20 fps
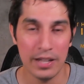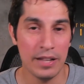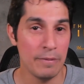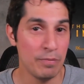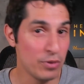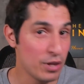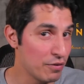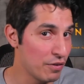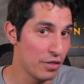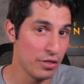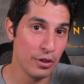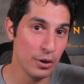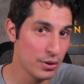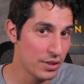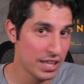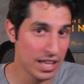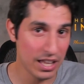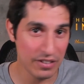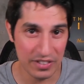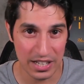Even though they
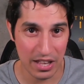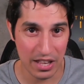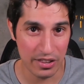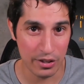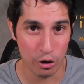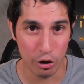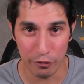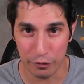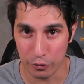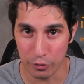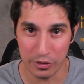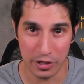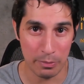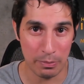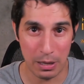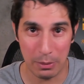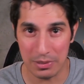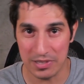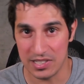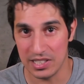have another offer, they
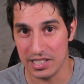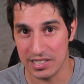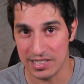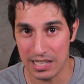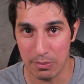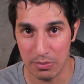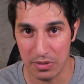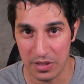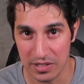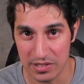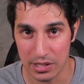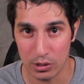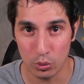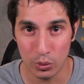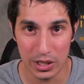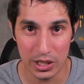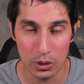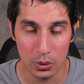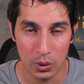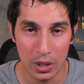probably see the same things that we
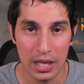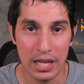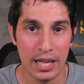do.